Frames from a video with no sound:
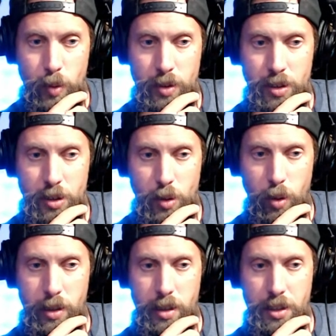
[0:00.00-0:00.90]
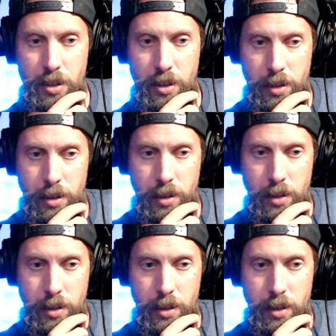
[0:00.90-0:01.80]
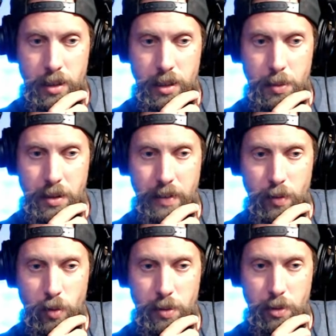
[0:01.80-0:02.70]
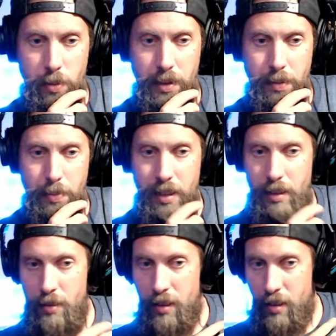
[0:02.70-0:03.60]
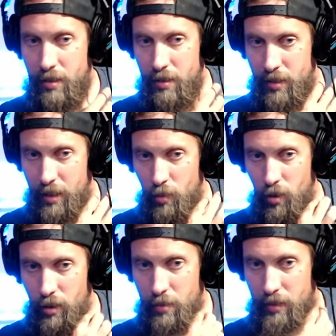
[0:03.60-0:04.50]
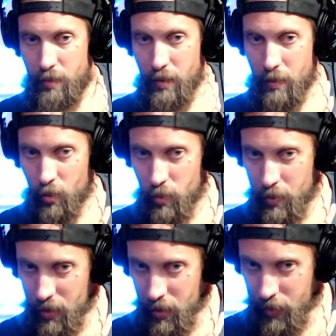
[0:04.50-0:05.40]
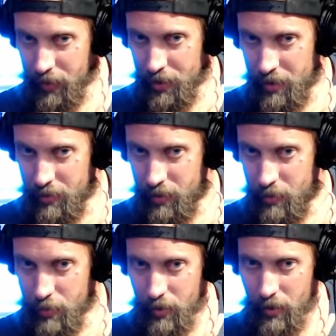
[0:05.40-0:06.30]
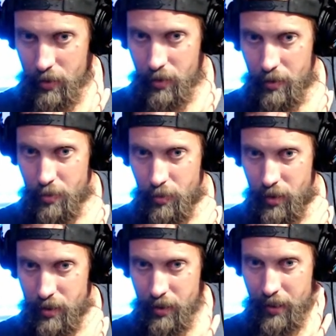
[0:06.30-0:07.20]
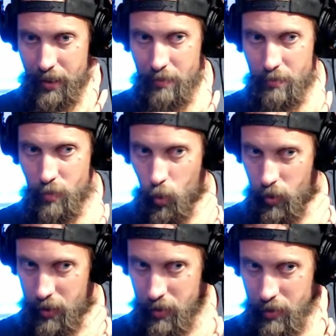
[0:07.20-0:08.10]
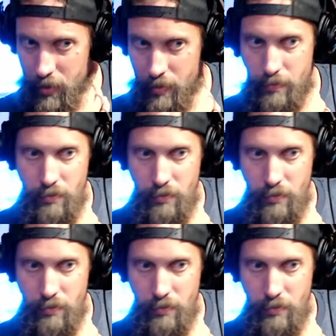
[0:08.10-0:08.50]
Food shortage. Yeah, but everyone will be picking up consoles that morning, plus people will be already chilling in the parking lot throughout the night and morning.